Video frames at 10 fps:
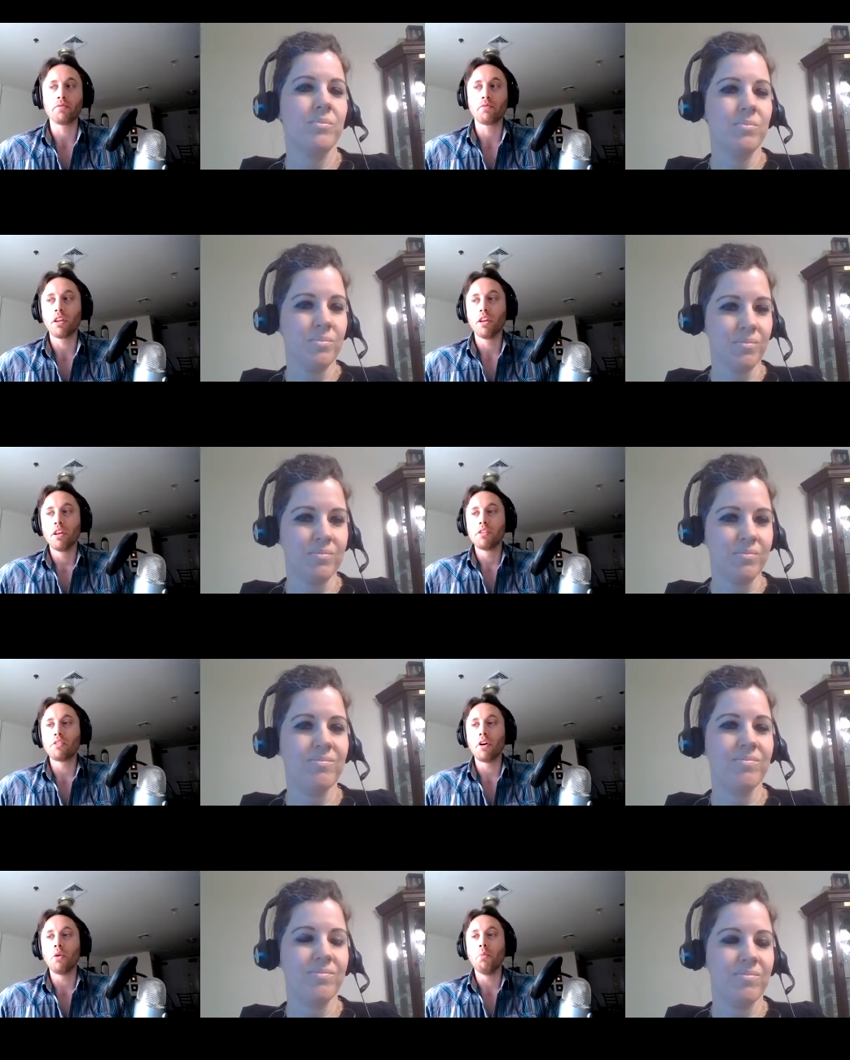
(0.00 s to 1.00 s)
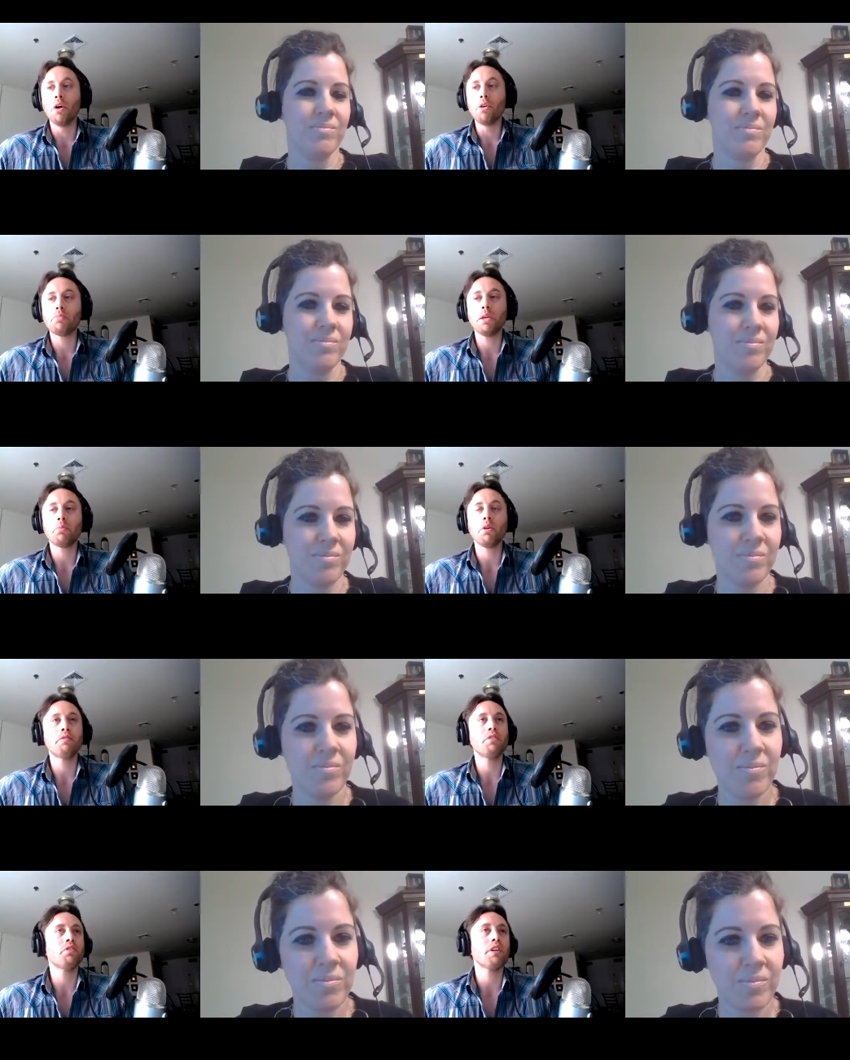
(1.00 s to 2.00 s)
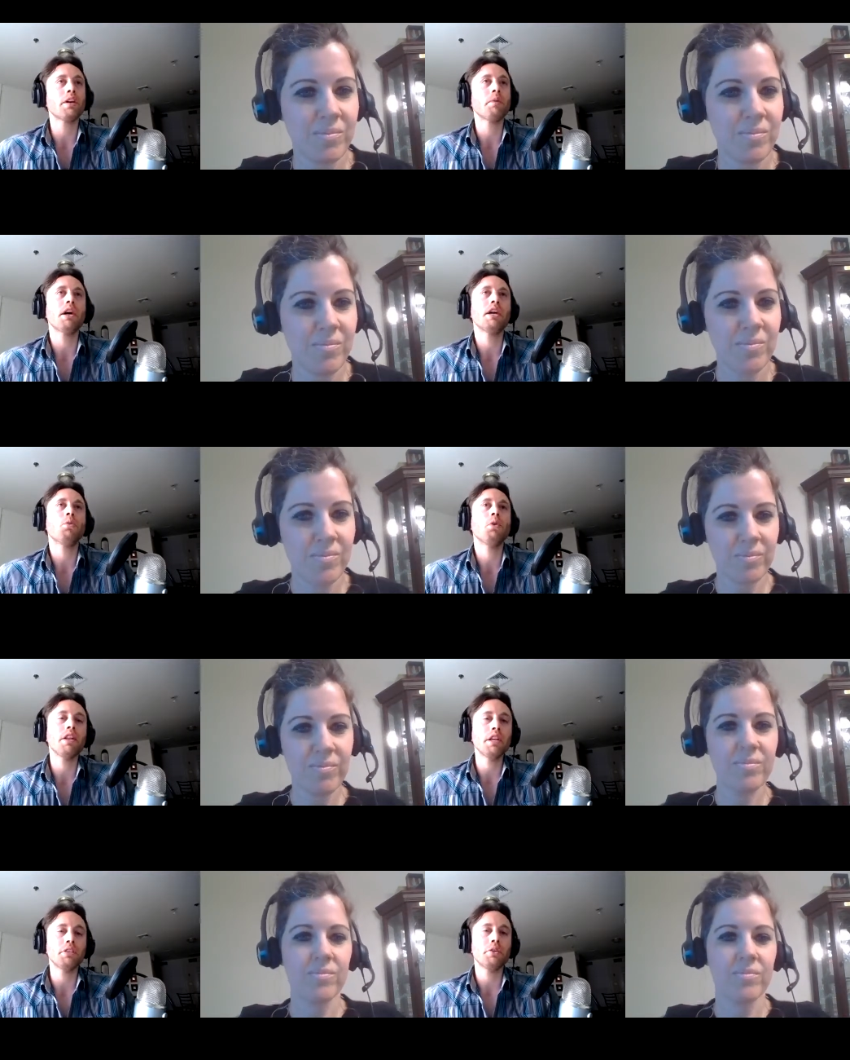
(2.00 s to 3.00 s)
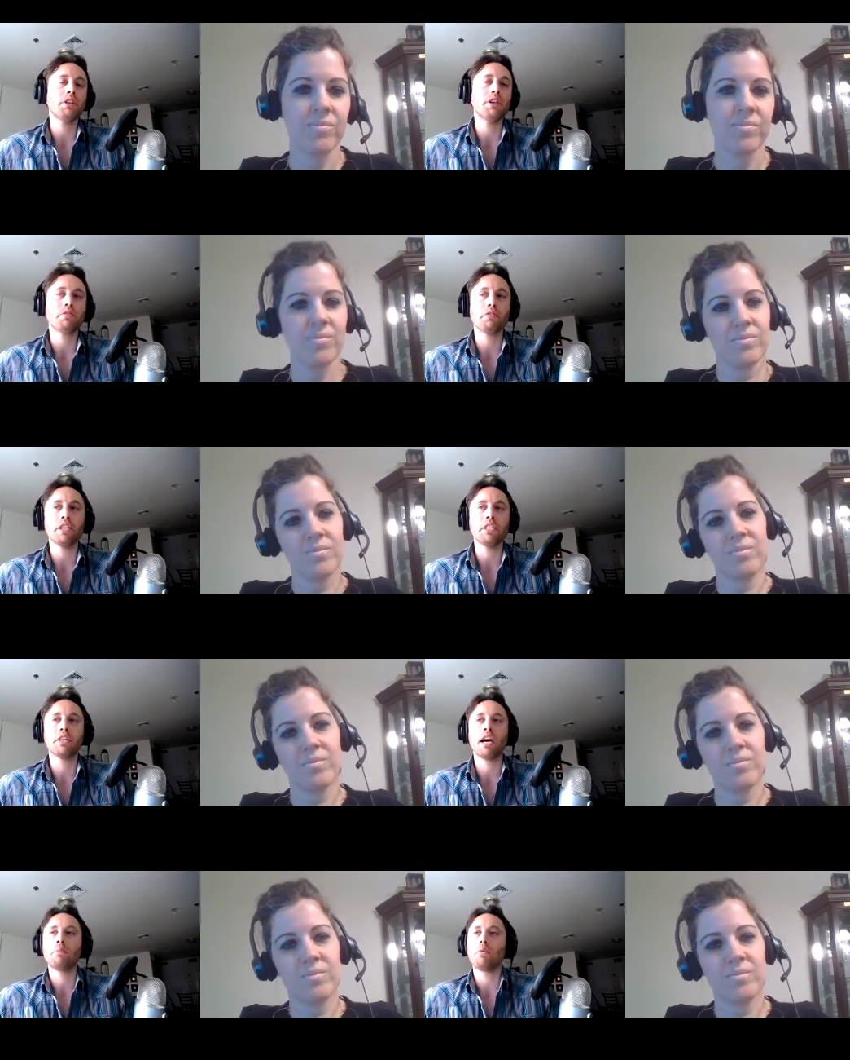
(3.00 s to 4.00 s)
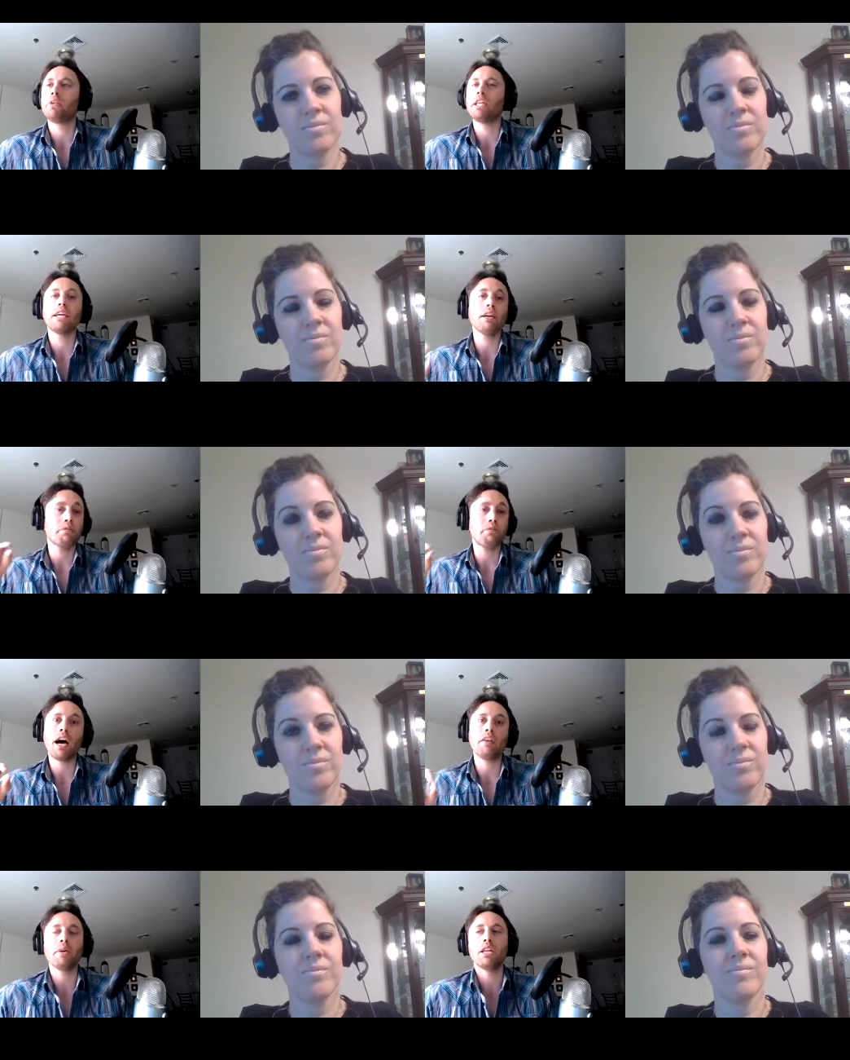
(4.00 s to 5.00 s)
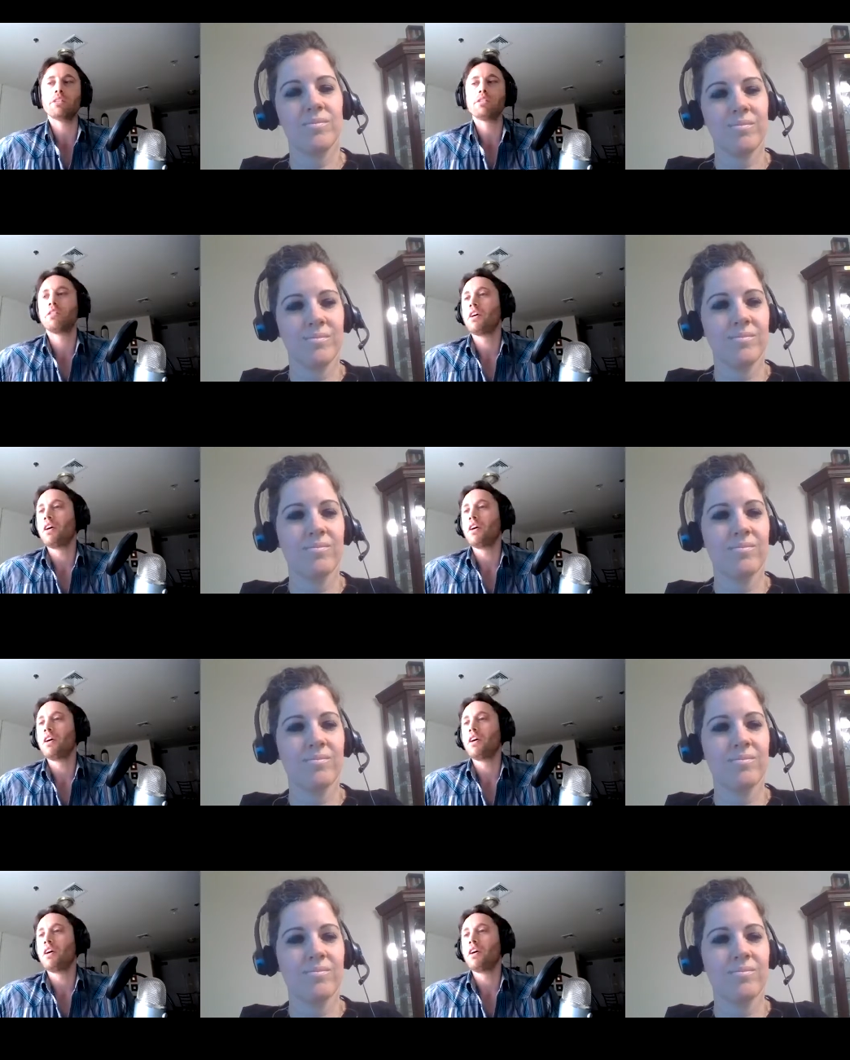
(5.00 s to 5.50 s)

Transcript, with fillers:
Speaker 1: Mm. So, most people, if you think about it, what do they do in their free time when they get five minutes?